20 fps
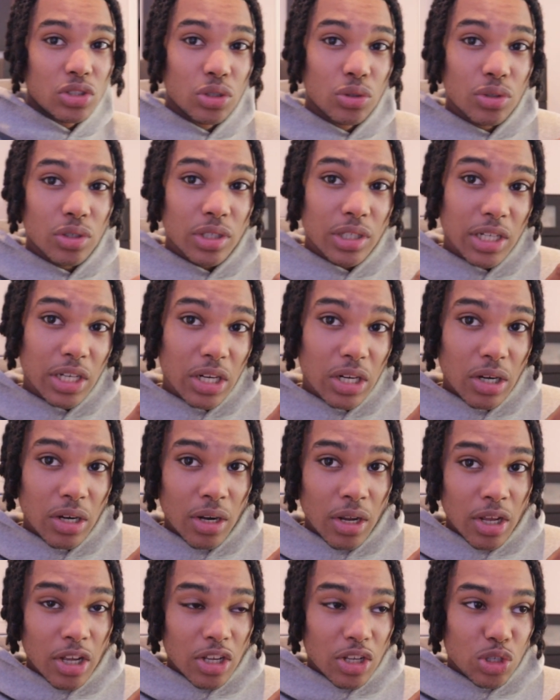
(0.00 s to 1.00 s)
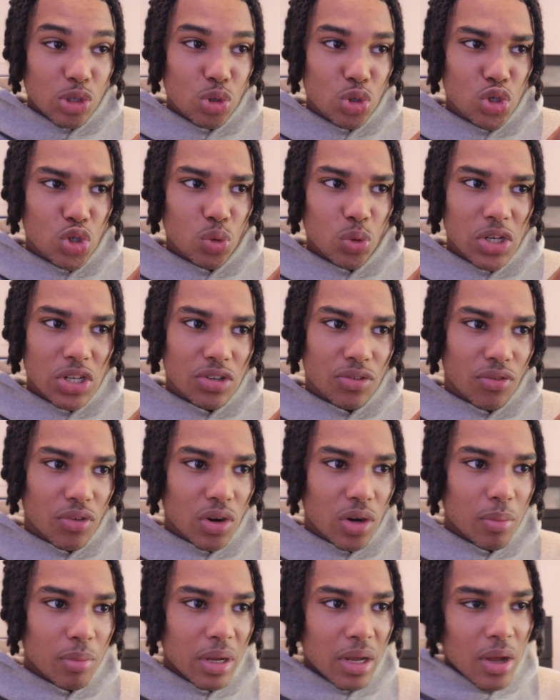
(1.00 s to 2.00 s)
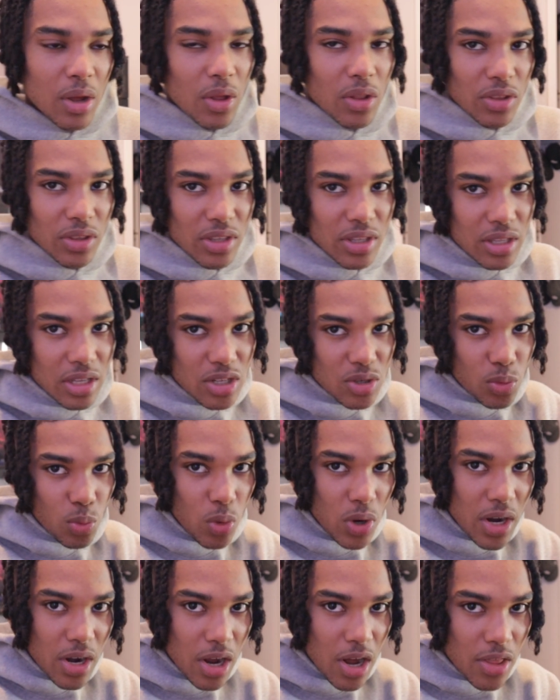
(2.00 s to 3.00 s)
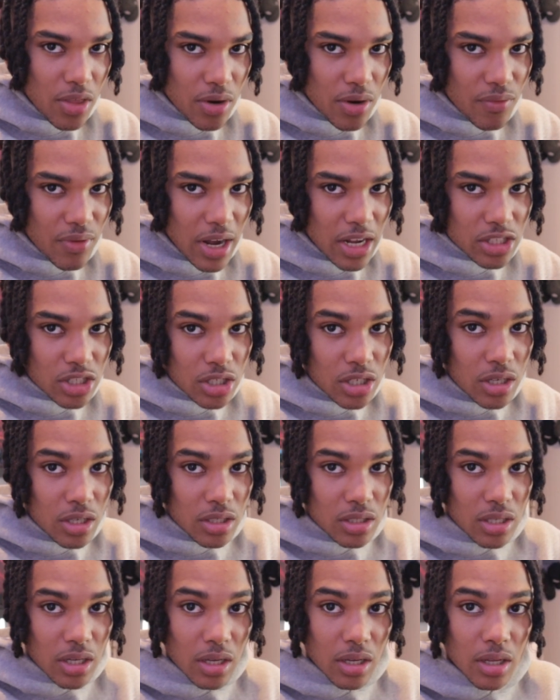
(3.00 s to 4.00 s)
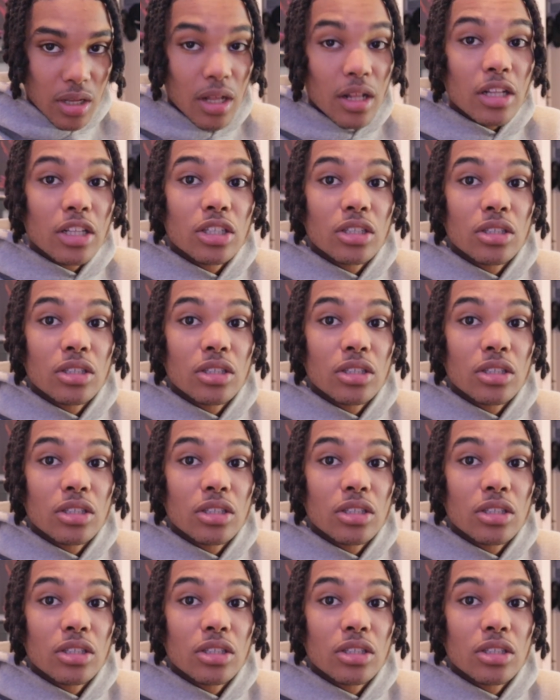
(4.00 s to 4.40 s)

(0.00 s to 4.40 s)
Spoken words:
junior year, you switch from this one other advisor to